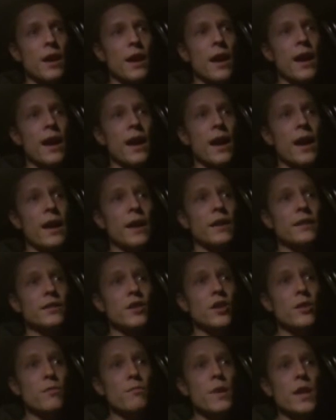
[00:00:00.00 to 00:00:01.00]
and
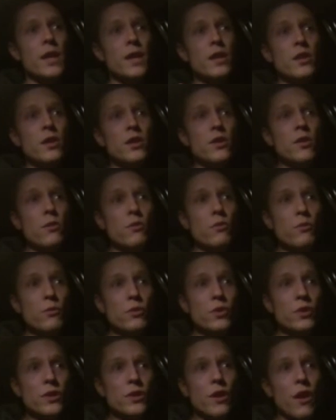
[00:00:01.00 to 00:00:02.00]
make
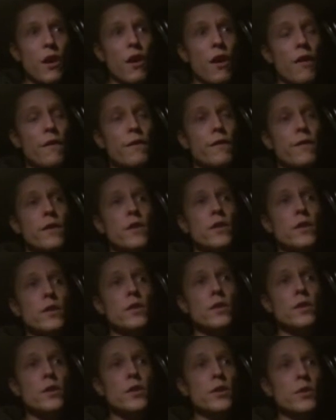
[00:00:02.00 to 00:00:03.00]
use of
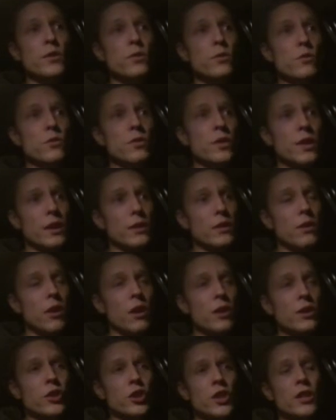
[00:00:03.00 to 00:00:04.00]
new
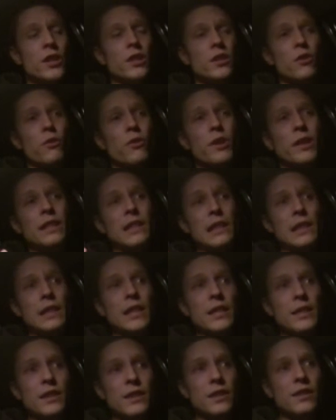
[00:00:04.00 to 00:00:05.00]
technologies, or at
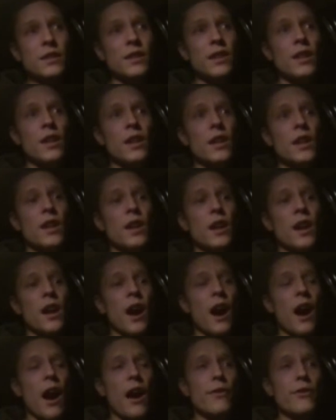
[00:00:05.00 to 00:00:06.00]
least
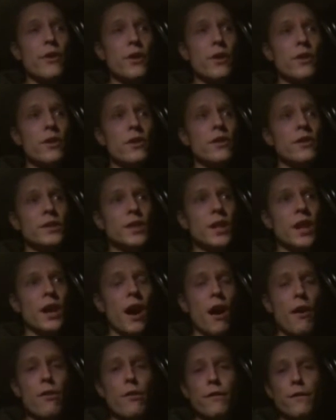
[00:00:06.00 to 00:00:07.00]

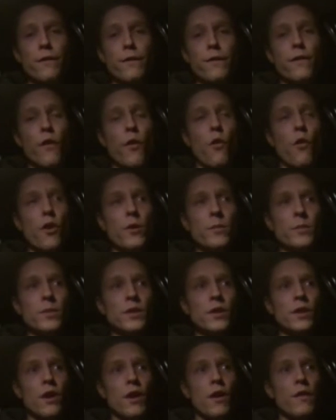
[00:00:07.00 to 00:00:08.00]
other
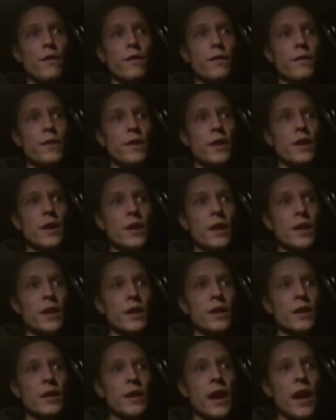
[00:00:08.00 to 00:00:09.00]
forms of
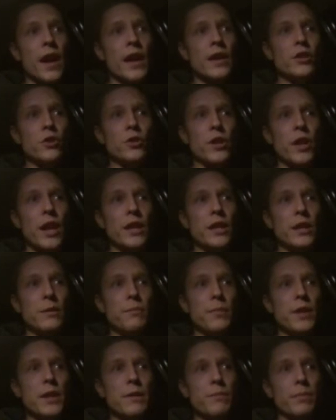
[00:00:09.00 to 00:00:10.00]

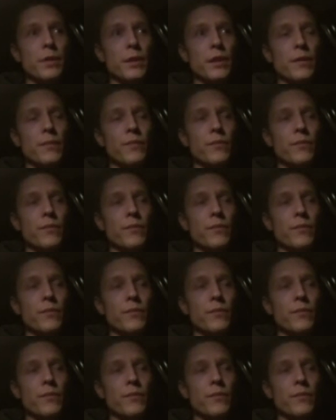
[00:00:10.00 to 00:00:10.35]
educating people.